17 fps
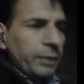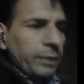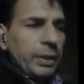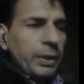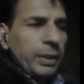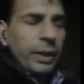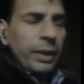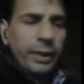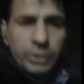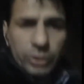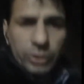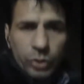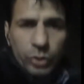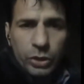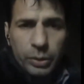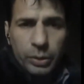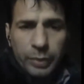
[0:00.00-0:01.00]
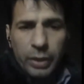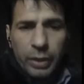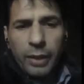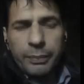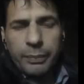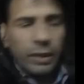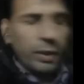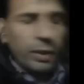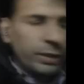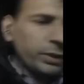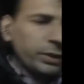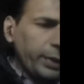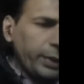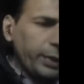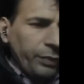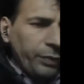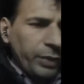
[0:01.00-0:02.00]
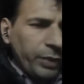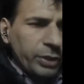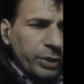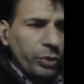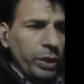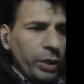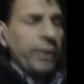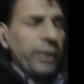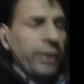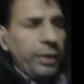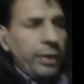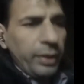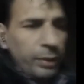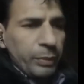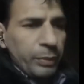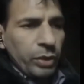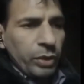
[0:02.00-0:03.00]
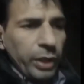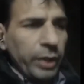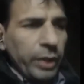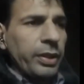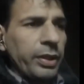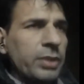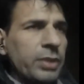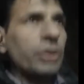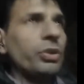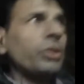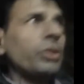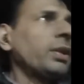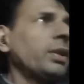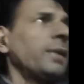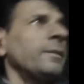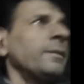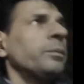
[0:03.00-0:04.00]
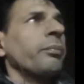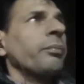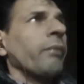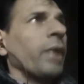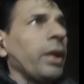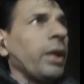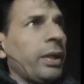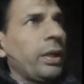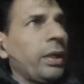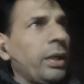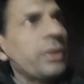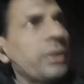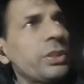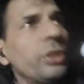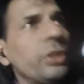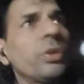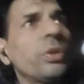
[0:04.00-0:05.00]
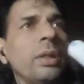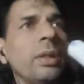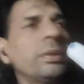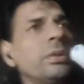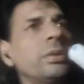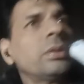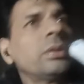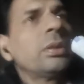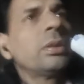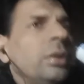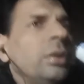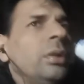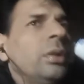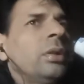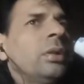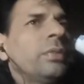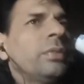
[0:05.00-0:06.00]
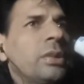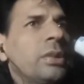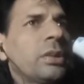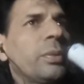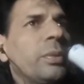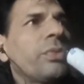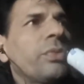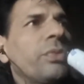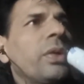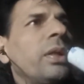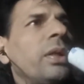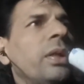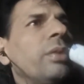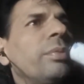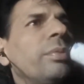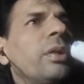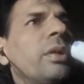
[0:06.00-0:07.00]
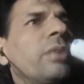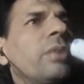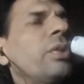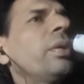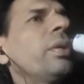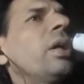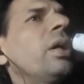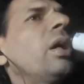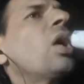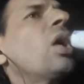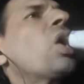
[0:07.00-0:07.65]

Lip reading: but I disclosed Balram Garg's activities during that day about 10 years ago at KC Hotel, which is about 1 kilometer from here.